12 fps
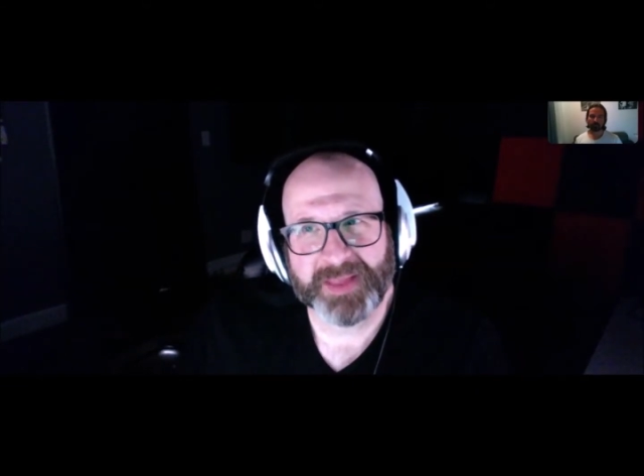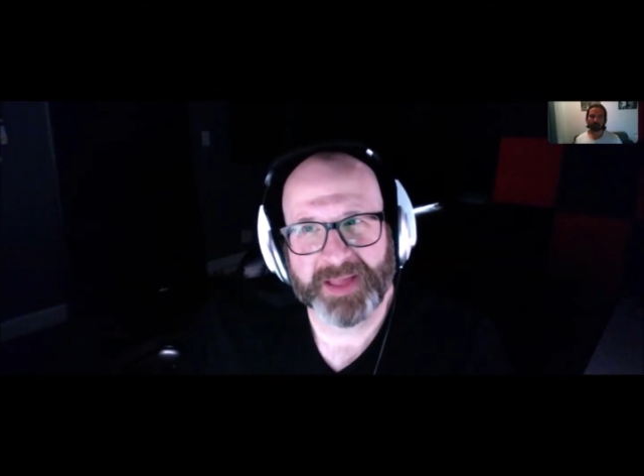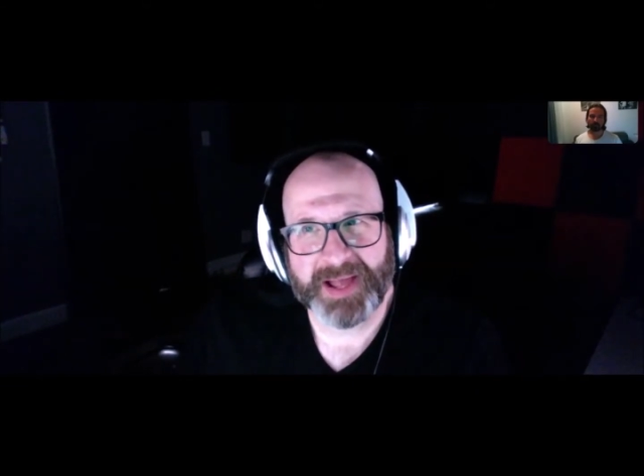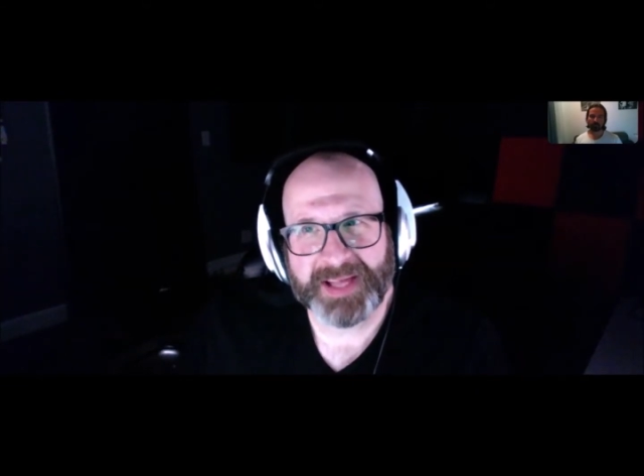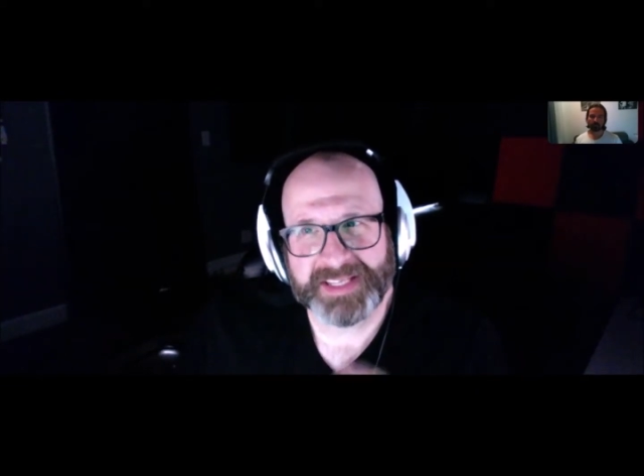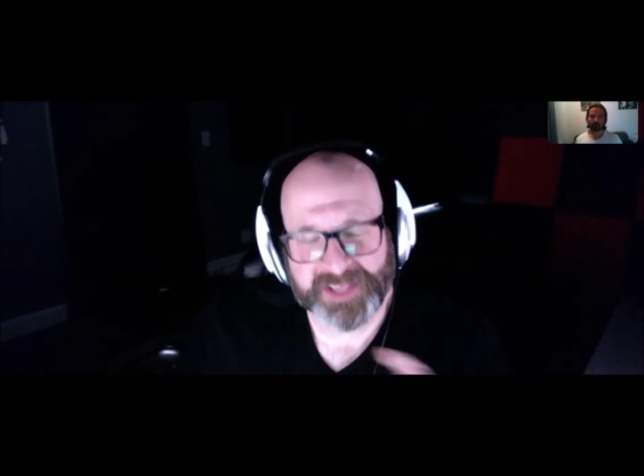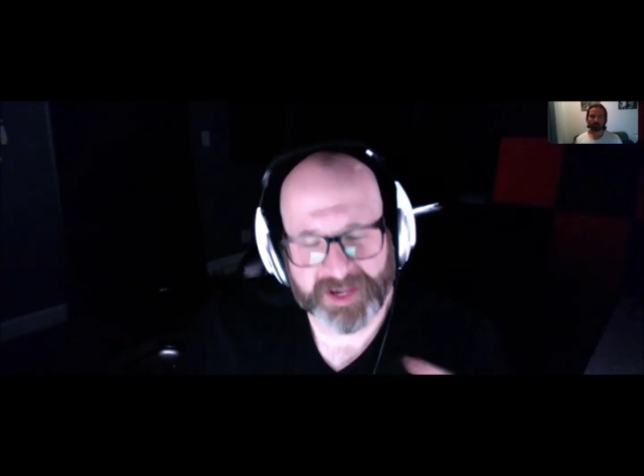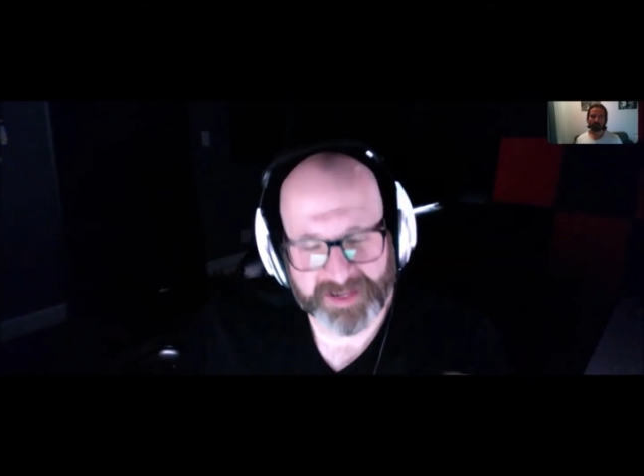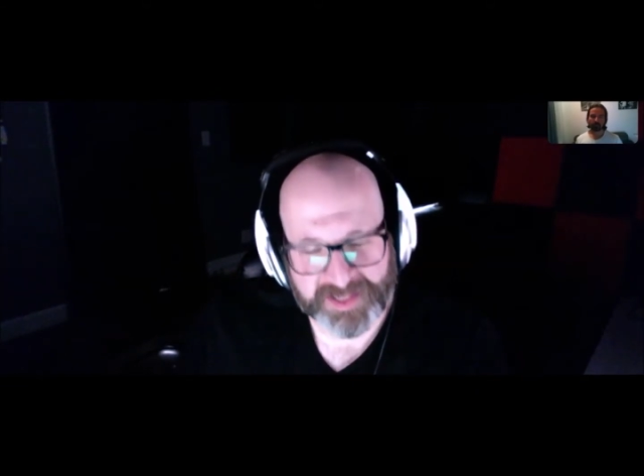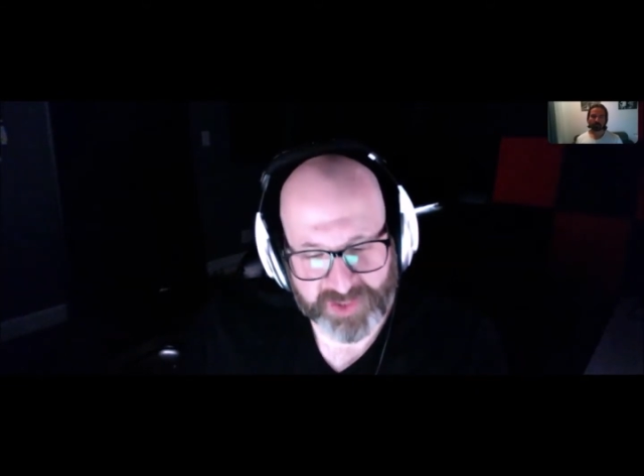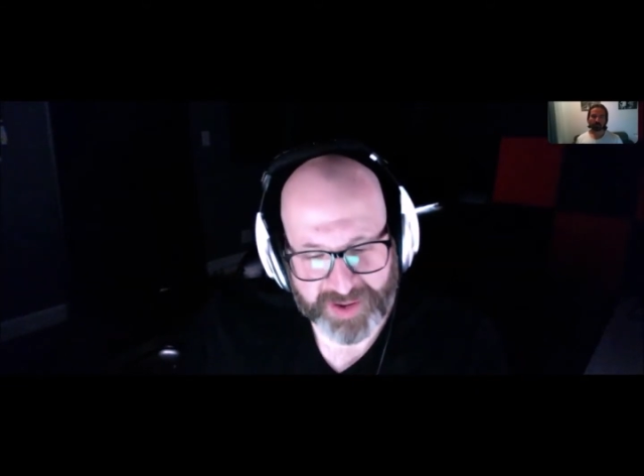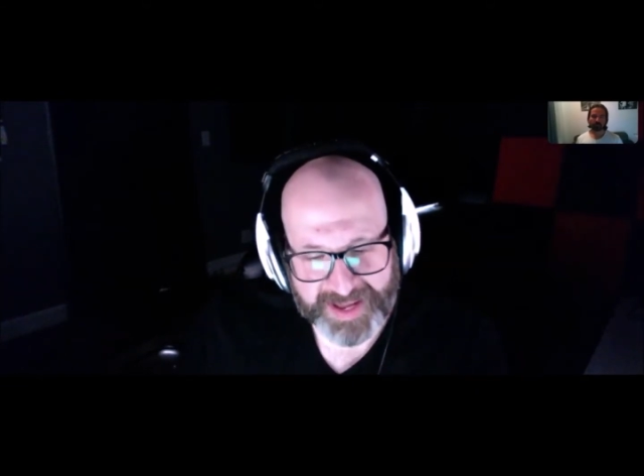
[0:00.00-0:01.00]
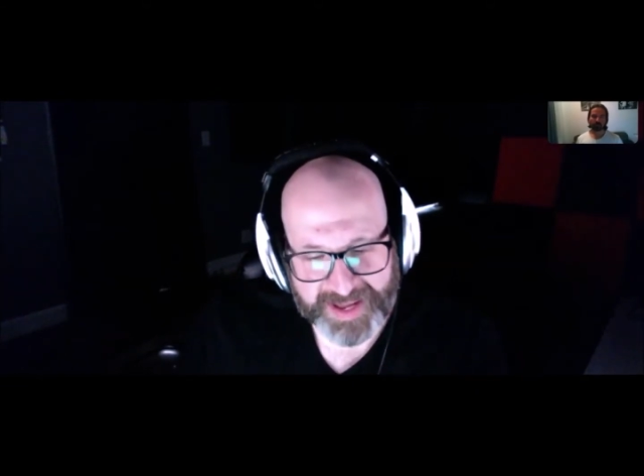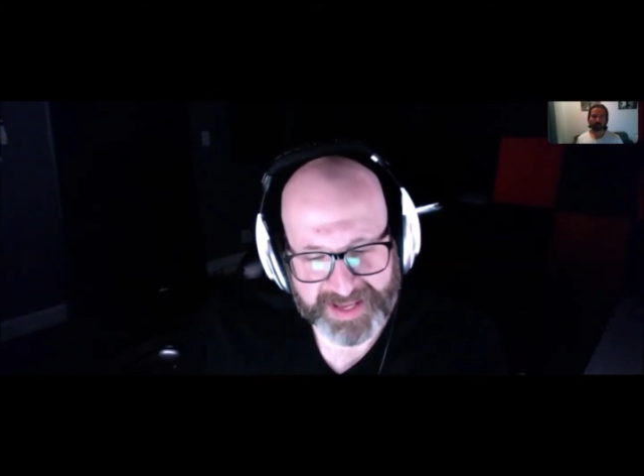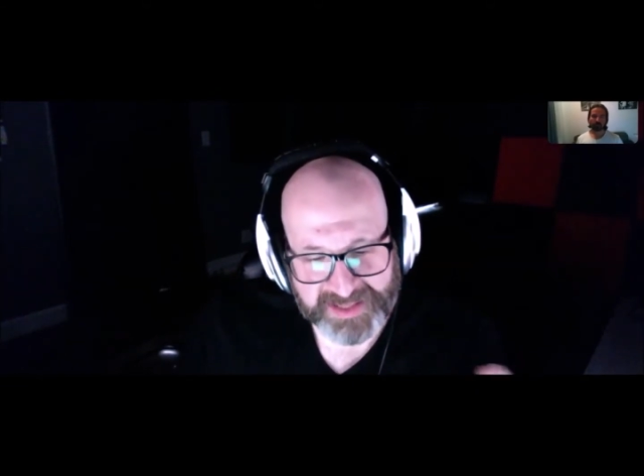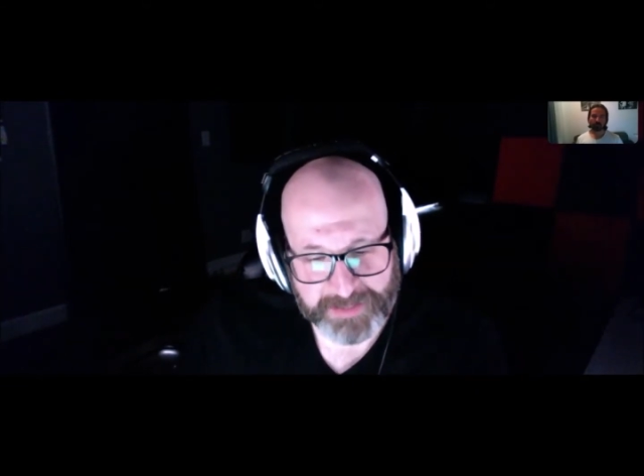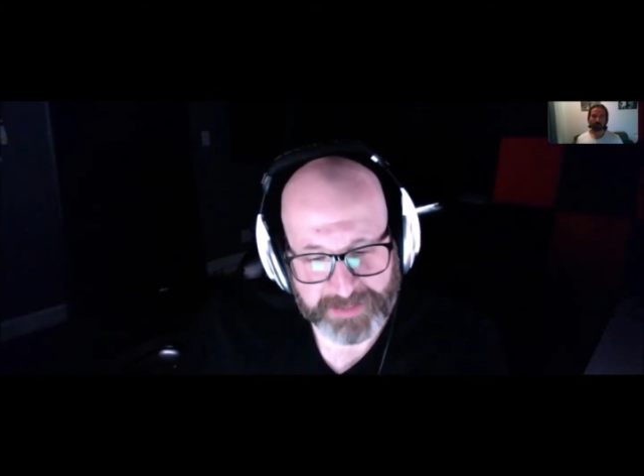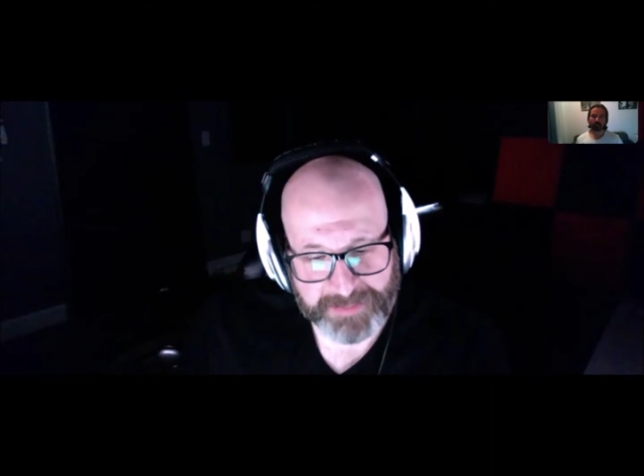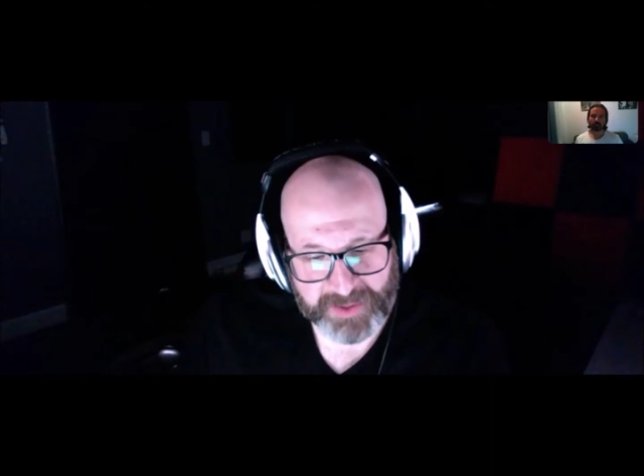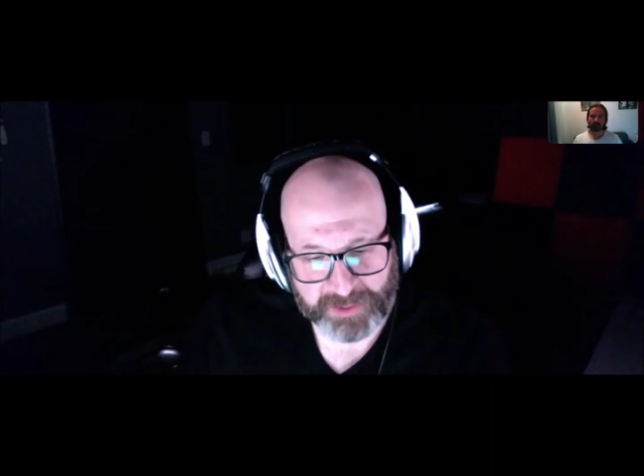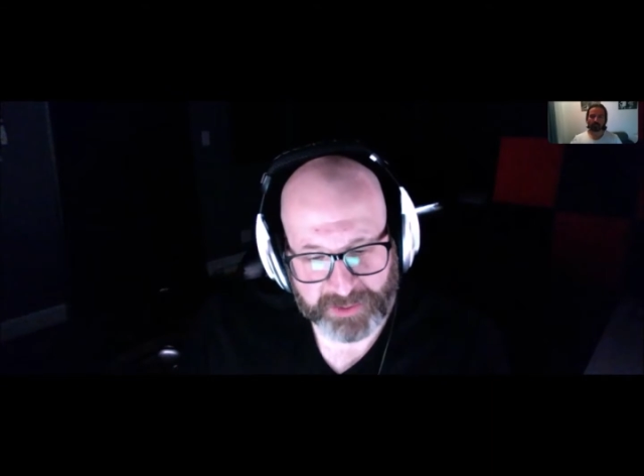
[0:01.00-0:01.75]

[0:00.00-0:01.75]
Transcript: I started trying to build